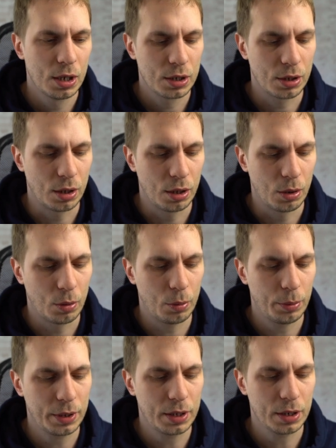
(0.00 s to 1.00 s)
So
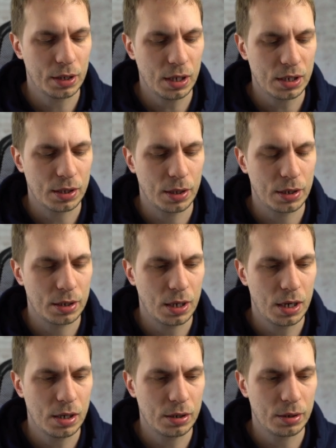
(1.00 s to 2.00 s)
we can test this
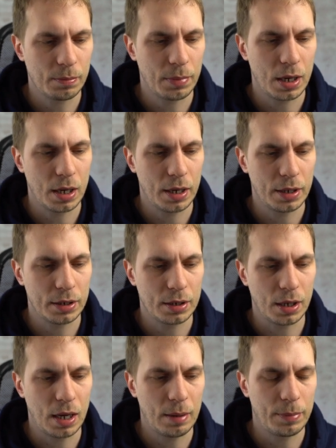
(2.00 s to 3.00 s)
out by
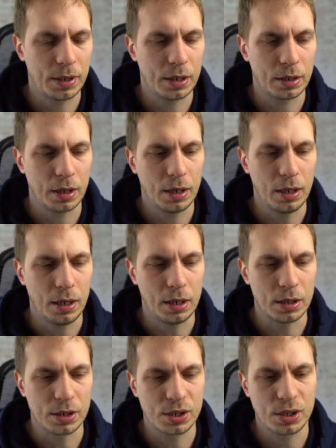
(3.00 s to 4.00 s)
typing
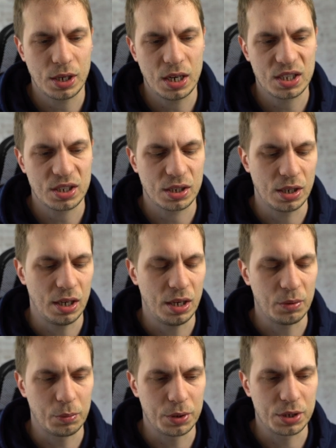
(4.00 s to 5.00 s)
ls test,
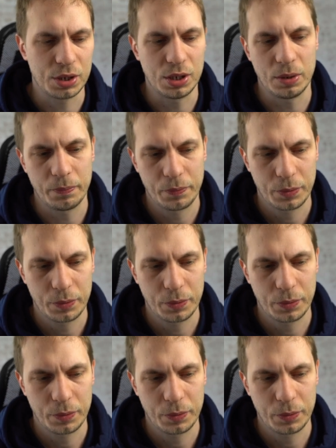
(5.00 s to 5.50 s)
and we see